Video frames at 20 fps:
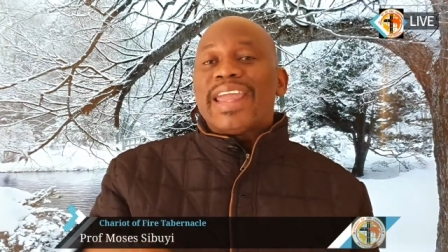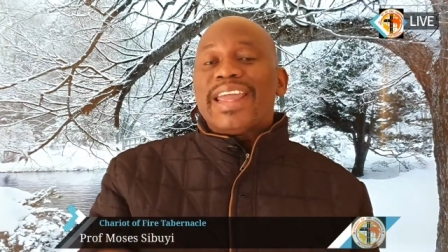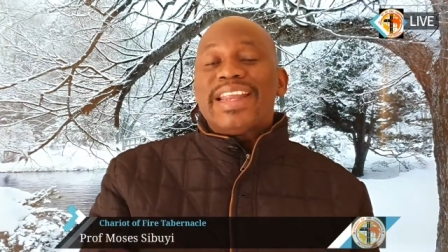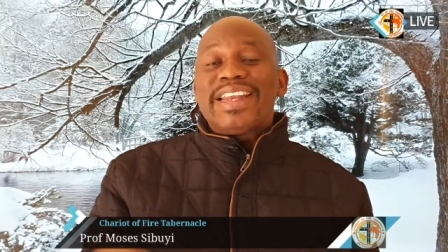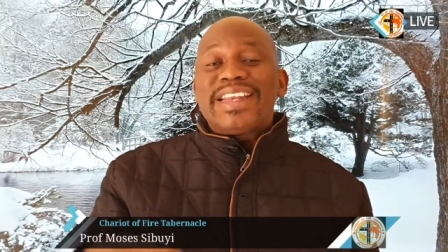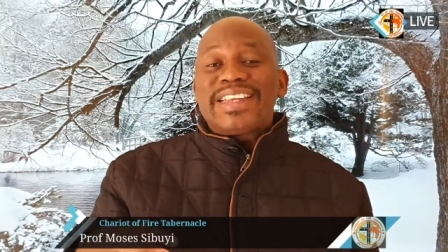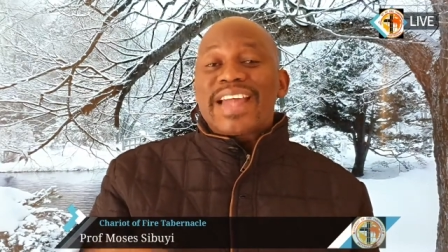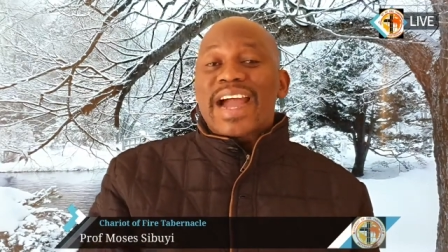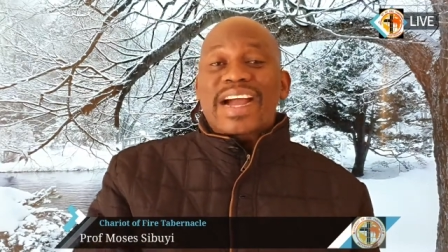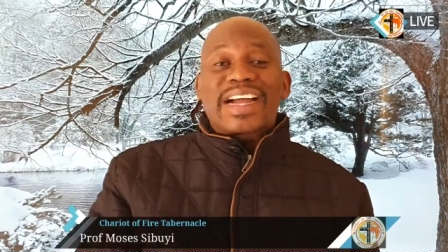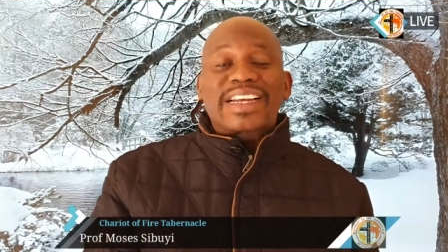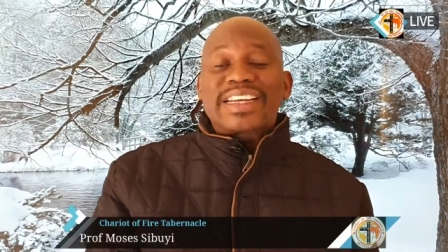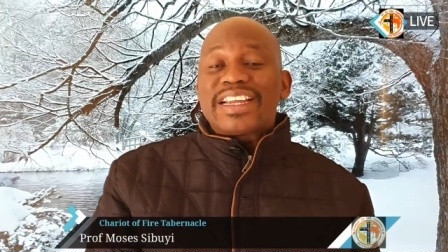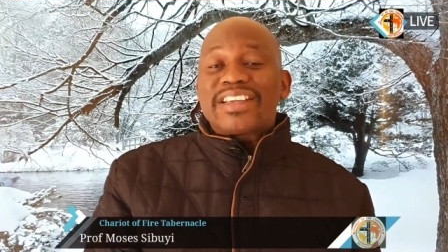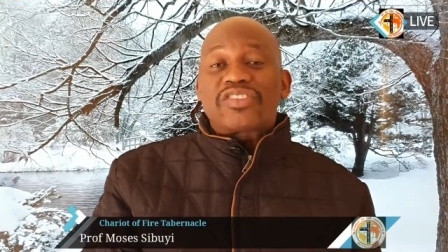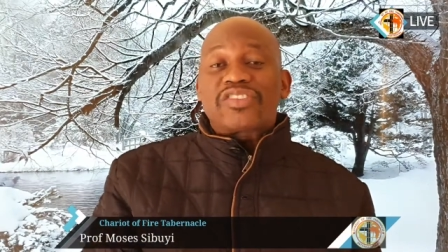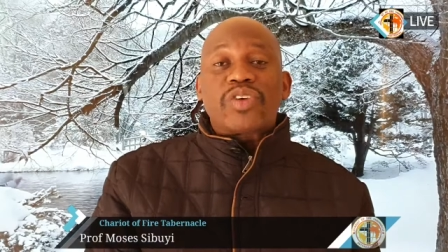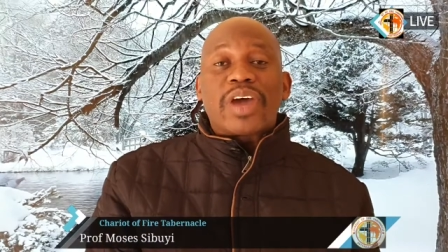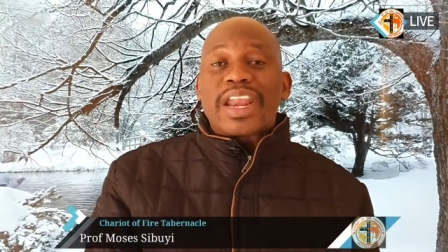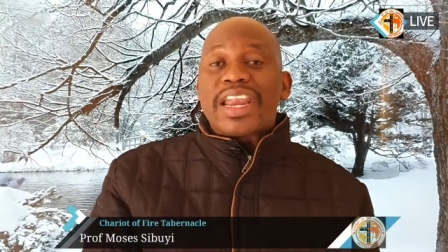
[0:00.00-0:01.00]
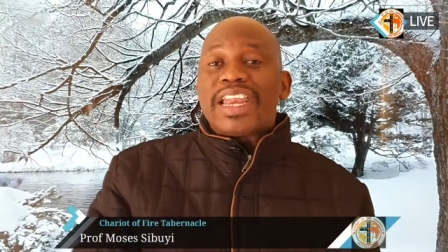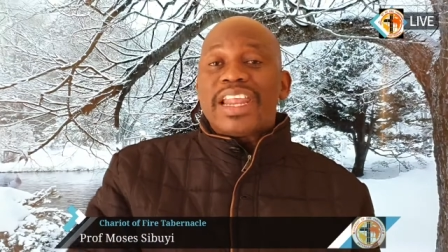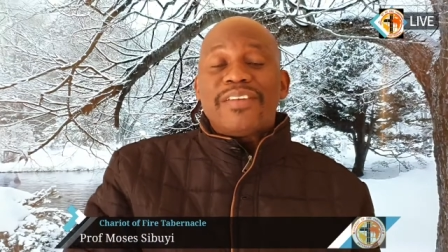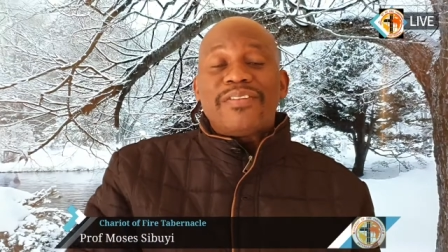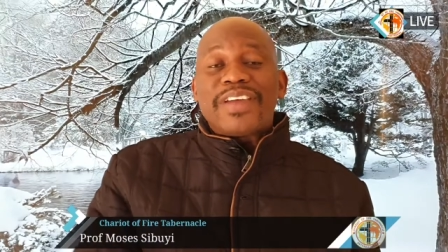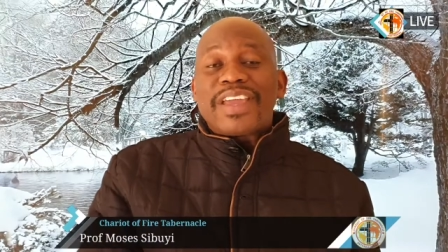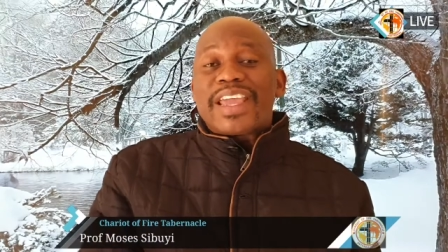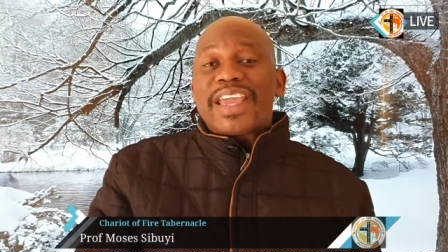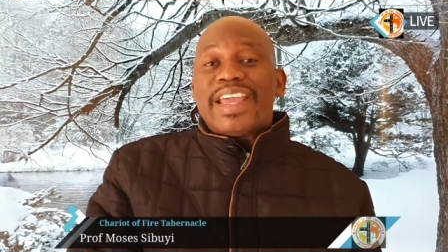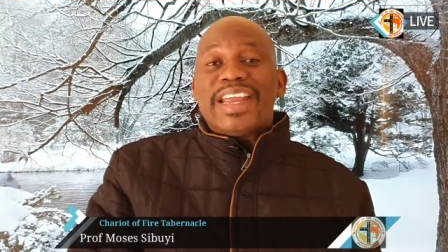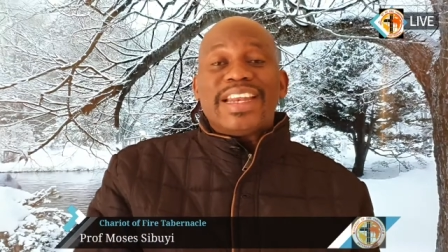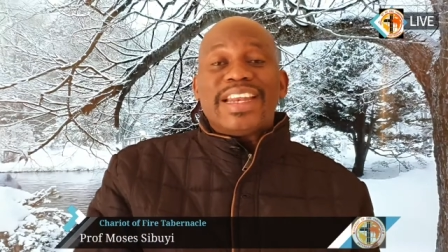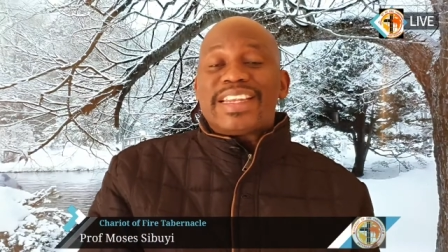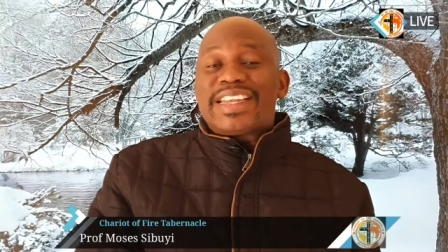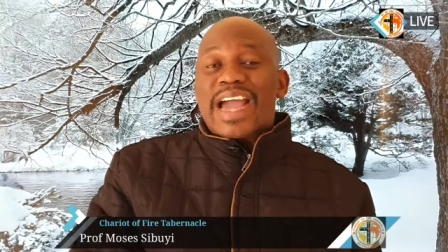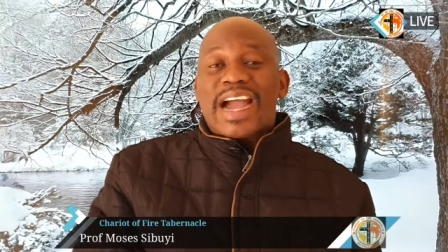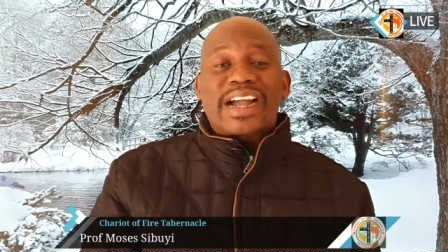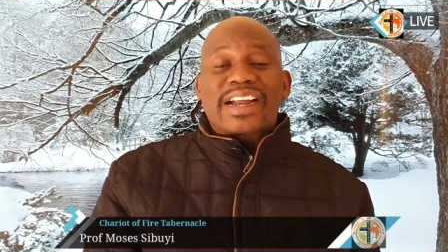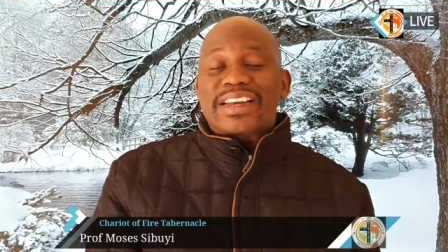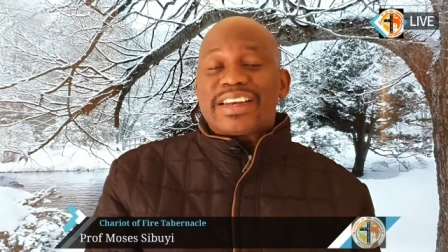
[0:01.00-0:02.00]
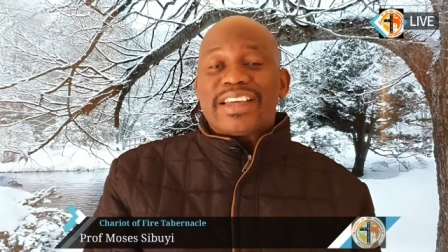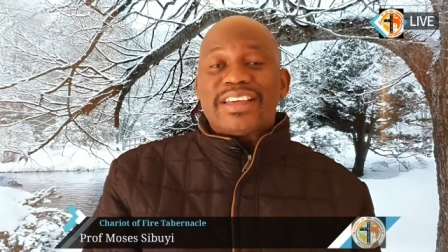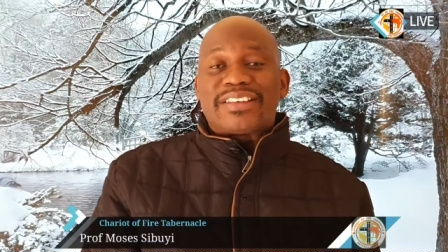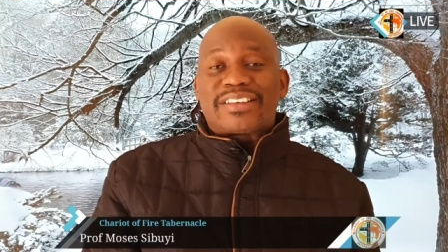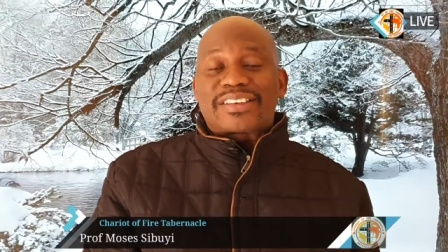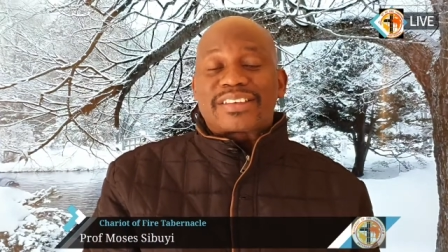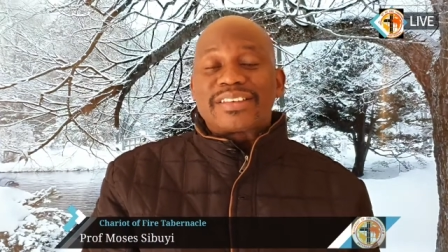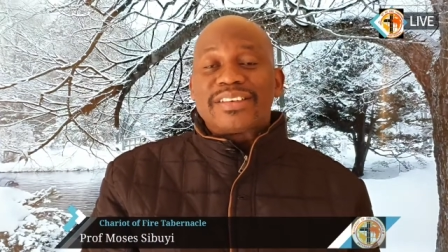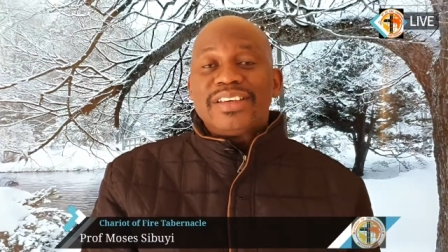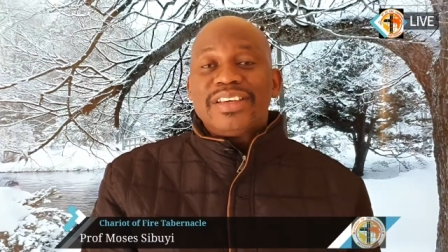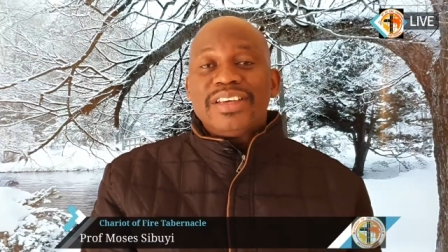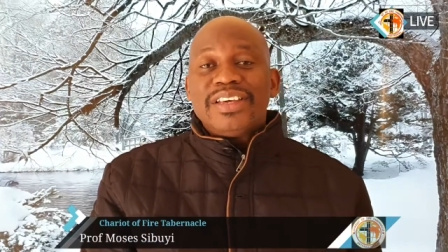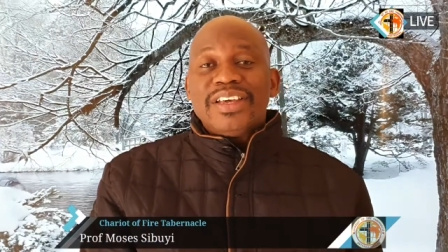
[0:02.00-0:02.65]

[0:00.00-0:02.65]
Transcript: in darkness, you are living in darkness.